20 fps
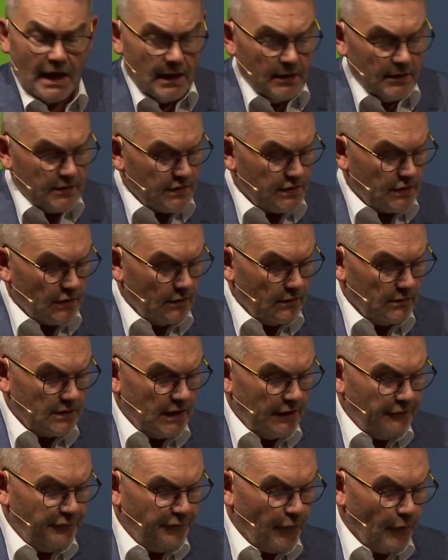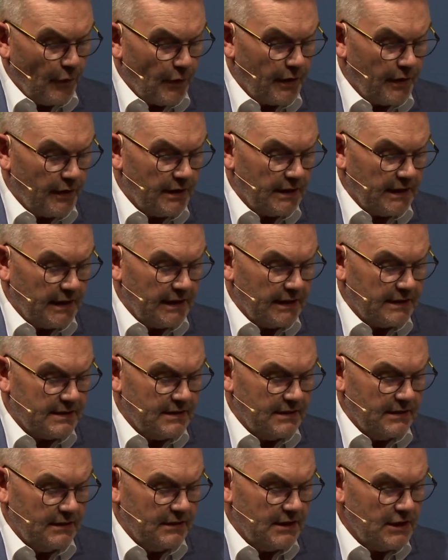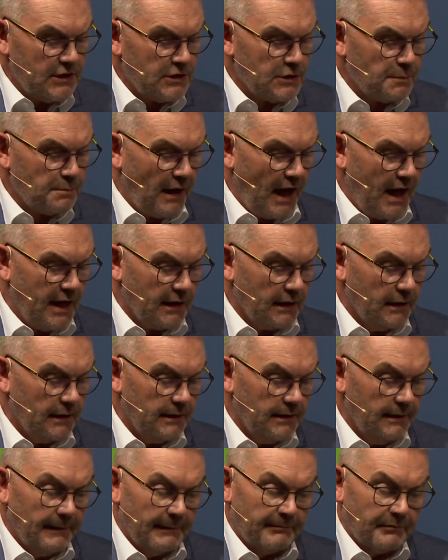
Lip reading: So therefore, in this panel,